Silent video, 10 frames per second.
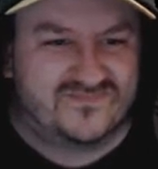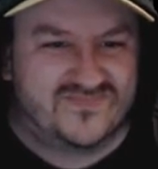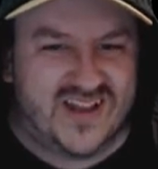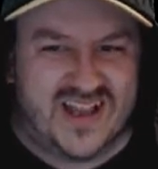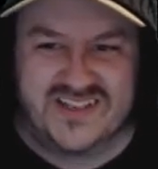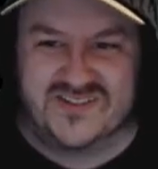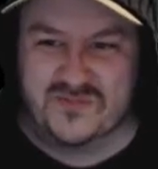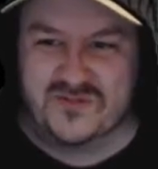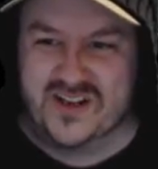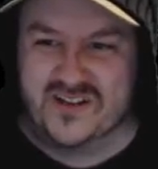No, he's
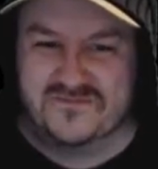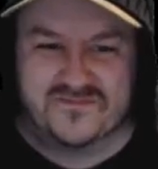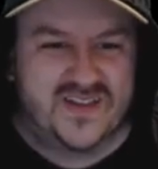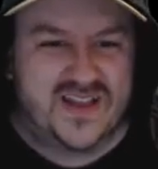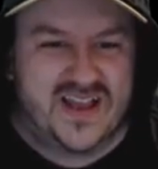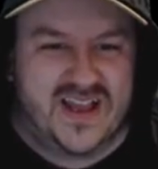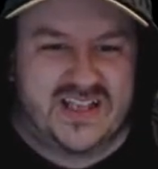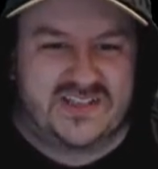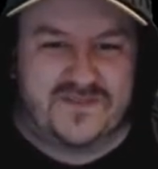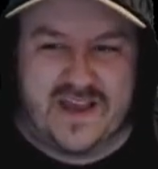not brilliant.
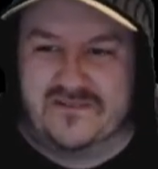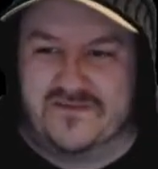He's fair